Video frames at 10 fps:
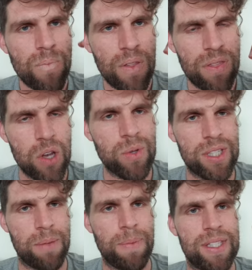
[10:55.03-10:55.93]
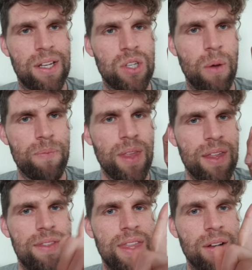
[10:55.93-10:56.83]
Those ones are the best at the top.
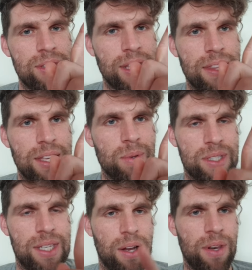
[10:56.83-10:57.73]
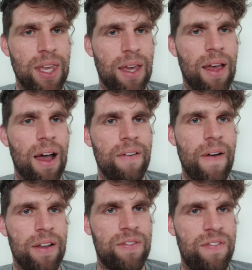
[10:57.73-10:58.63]
Then I'll say these ones down here are
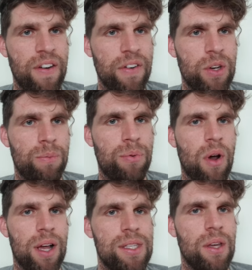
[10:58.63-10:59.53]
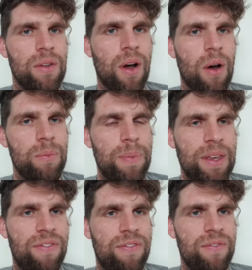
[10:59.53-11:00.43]
a very good price. So I'd
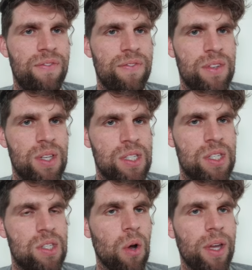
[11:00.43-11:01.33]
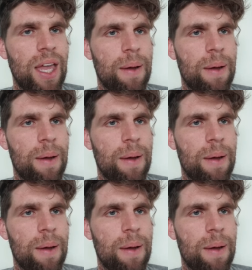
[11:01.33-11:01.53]
be stocking